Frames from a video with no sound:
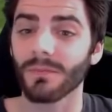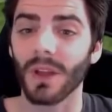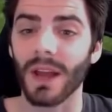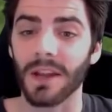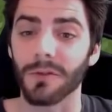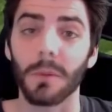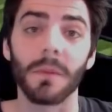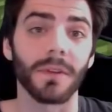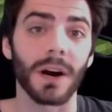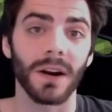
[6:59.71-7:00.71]
and from
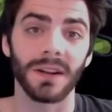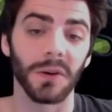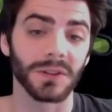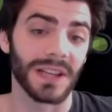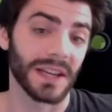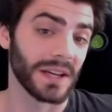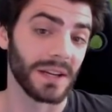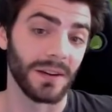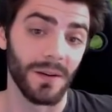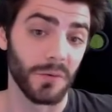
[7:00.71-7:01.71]
afar it looks like
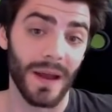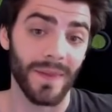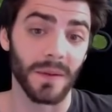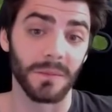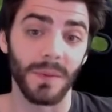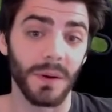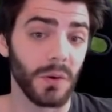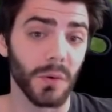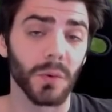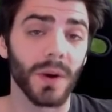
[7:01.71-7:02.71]
a
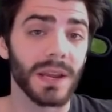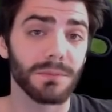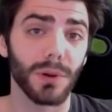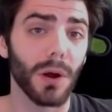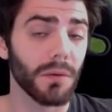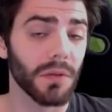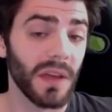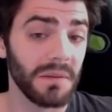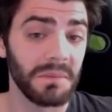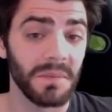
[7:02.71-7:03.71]
random grey block thing.